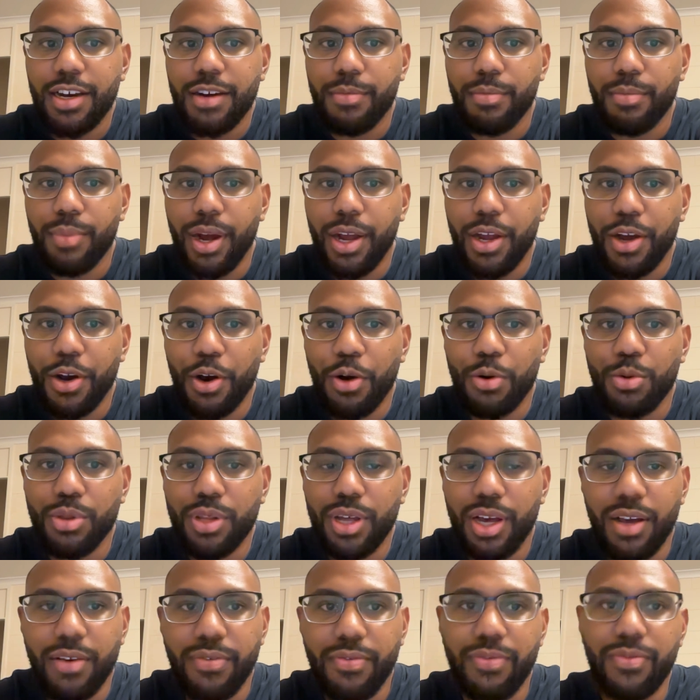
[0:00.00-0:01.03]
my whole
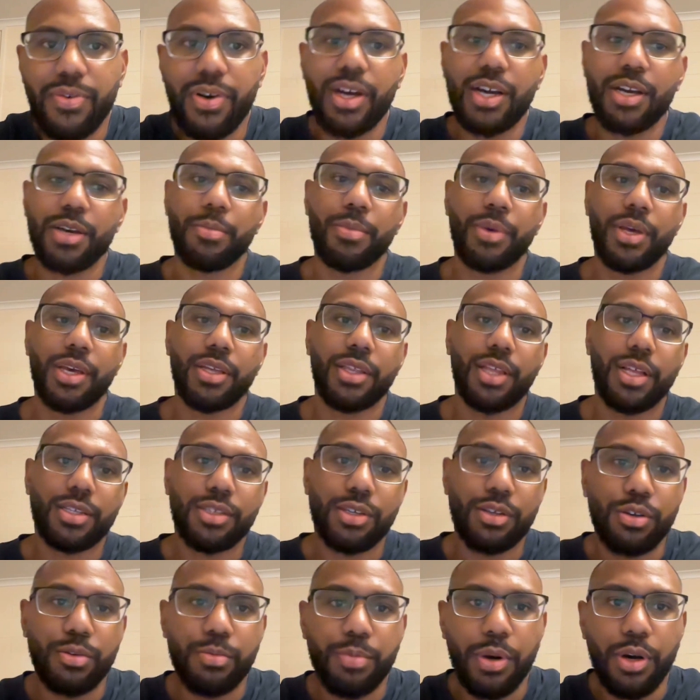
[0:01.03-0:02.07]
life. Fuck me, that's a
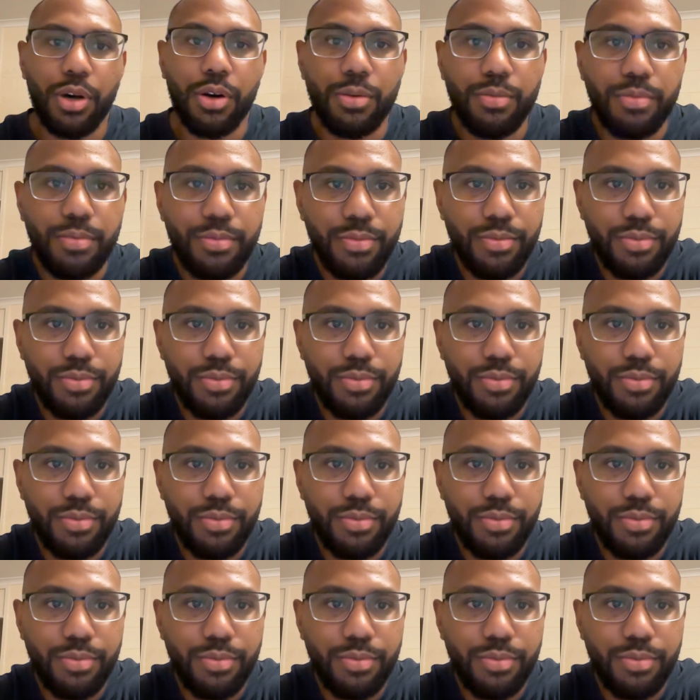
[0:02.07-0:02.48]
good poem.